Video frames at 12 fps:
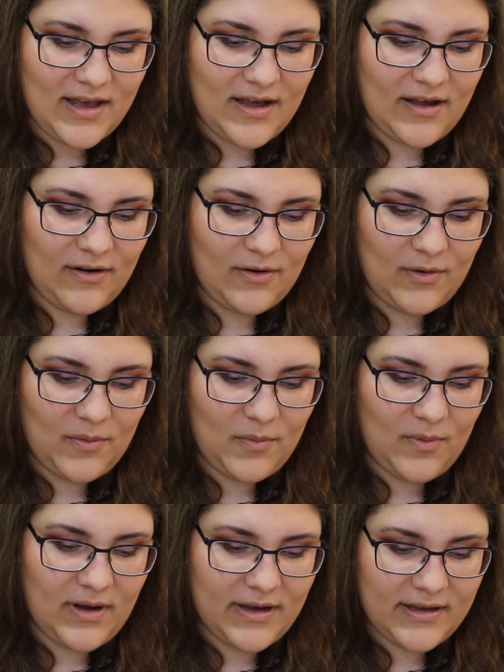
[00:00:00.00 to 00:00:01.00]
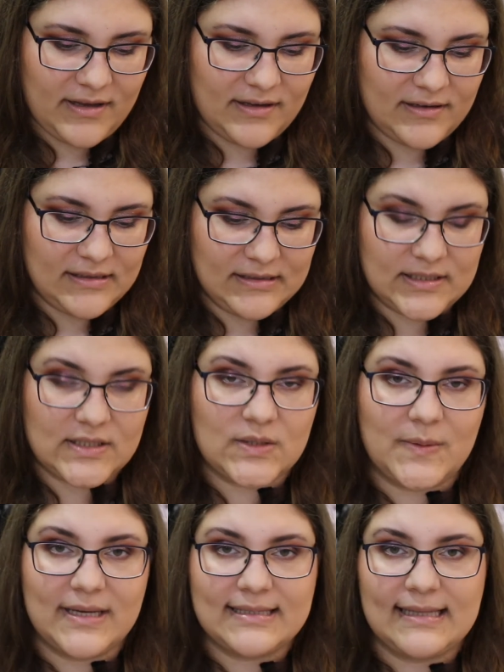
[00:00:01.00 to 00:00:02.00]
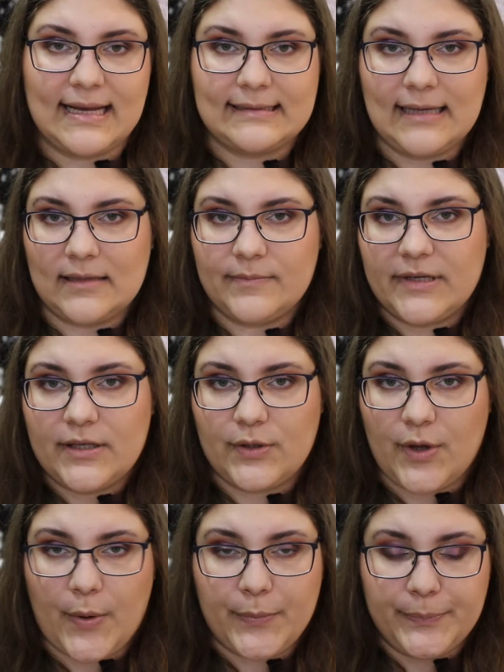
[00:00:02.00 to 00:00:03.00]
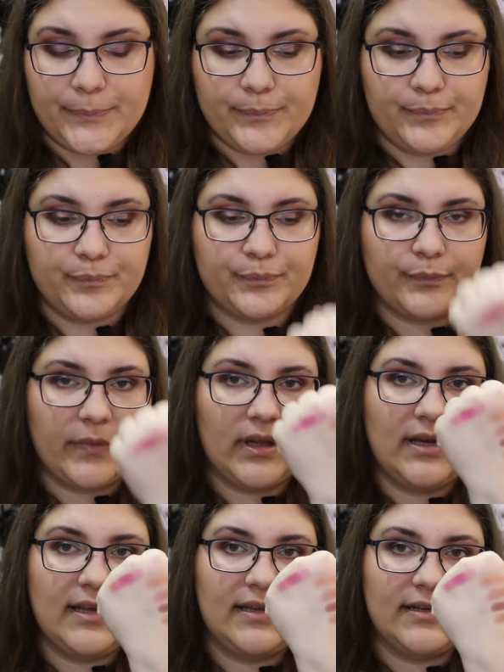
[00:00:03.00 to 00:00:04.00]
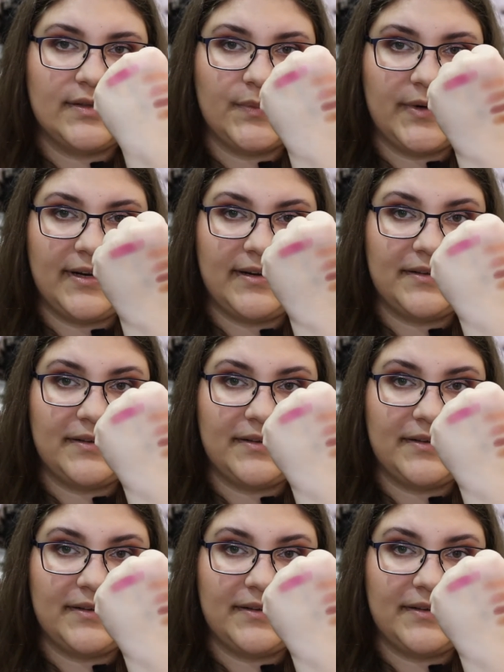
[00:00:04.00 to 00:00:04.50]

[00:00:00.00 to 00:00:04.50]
I don't know why it squeaks like that, but you know, it is what it